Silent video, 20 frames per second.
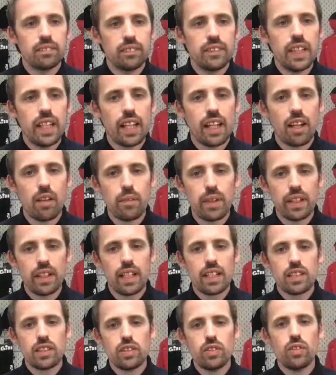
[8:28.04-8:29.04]
Yeah, I mean,
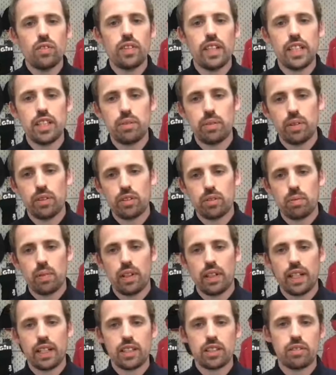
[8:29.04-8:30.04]
that sort of leads me on to my
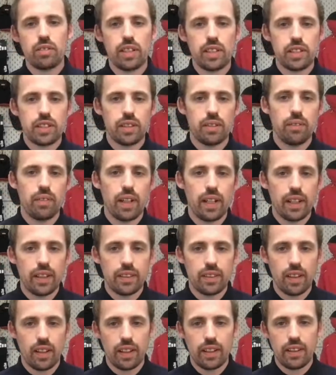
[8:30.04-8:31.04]
next question, where
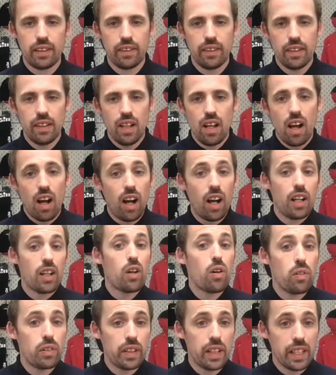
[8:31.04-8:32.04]
like I
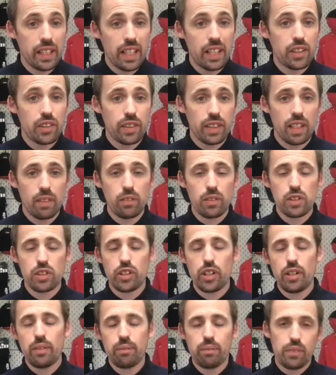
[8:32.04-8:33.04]
called it an entry-level
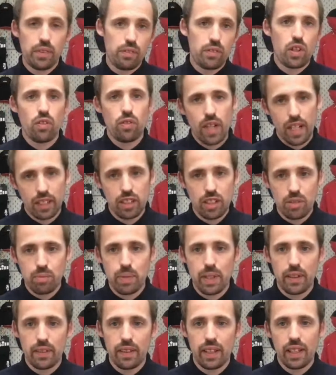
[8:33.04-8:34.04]
suit. You've corrected
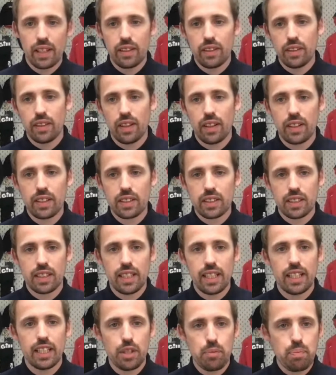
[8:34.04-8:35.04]
me there. You know, it's
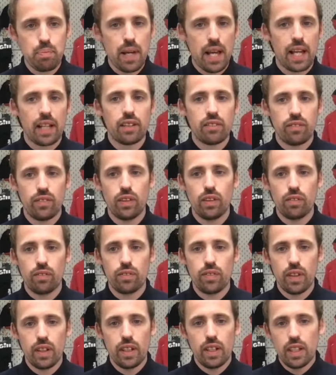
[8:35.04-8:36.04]
clearly packed full
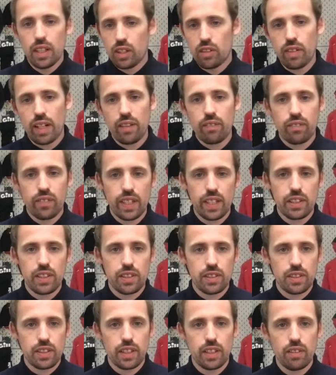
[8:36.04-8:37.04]
of great
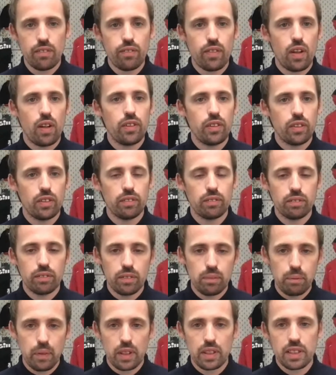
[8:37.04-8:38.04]
features that you'd find
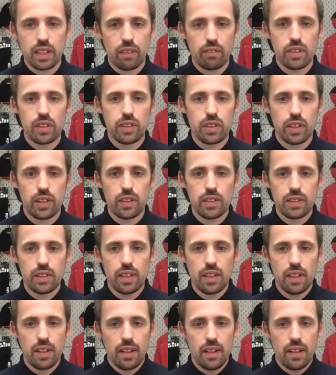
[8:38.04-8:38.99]
on most other suits.